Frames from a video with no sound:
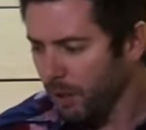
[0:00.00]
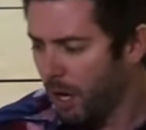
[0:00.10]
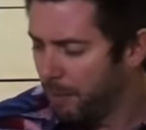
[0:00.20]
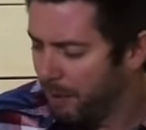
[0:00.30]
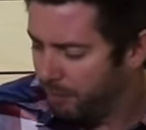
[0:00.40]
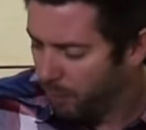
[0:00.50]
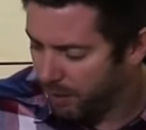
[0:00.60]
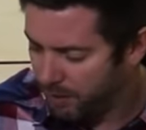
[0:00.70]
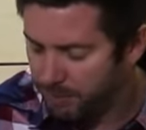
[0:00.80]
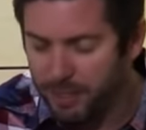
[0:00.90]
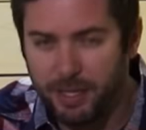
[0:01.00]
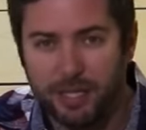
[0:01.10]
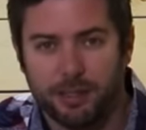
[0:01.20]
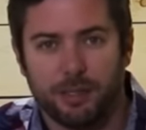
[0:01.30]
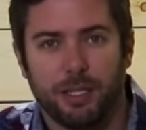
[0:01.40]
If you are somebody
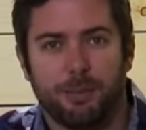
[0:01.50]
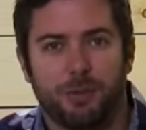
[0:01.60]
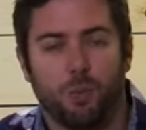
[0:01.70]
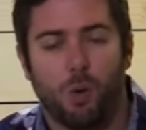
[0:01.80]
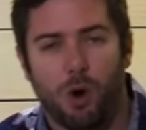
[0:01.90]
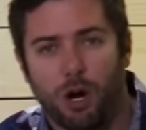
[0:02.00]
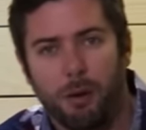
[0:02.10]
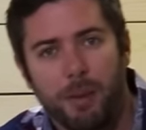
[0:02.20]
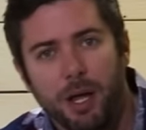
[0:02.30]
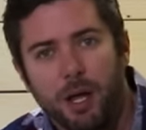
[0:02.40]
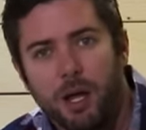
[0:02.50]
that sleeps warm,